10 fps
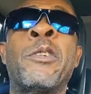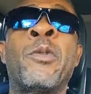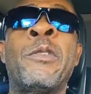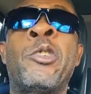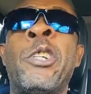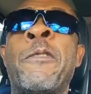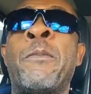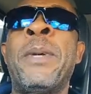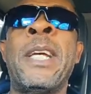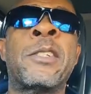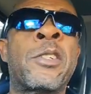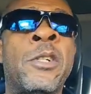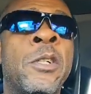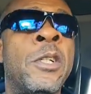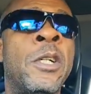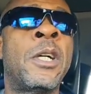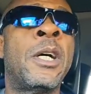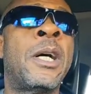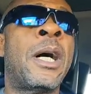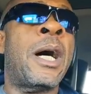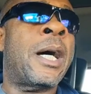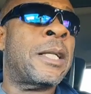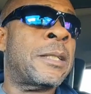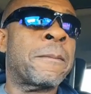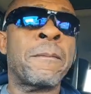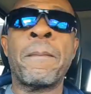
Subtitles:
Bezos and